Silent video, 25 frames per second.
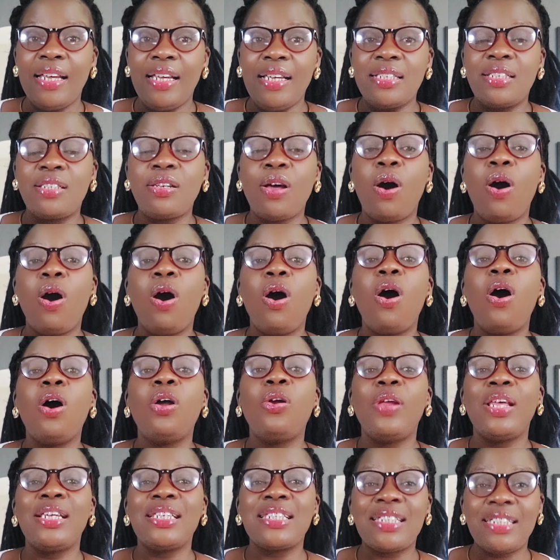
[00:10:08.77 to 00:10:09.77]
So
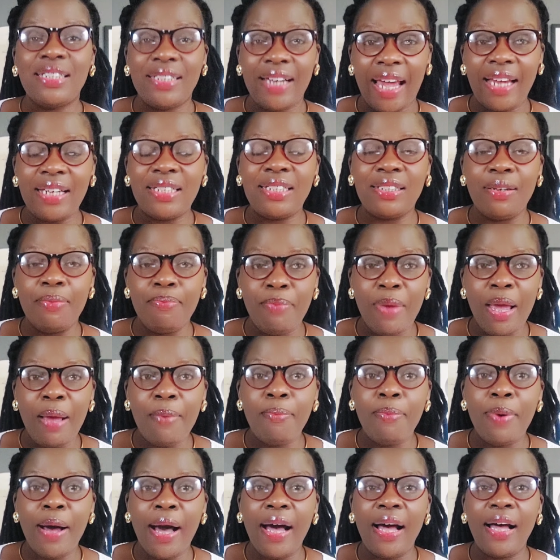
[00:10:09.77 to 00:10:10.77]
always try to
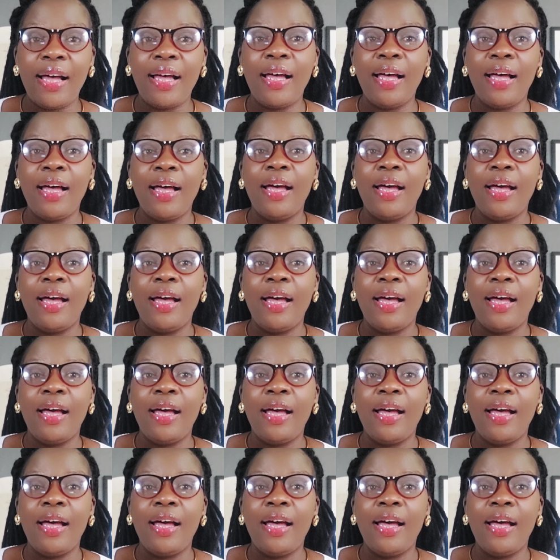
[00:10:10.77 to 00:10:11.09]
remember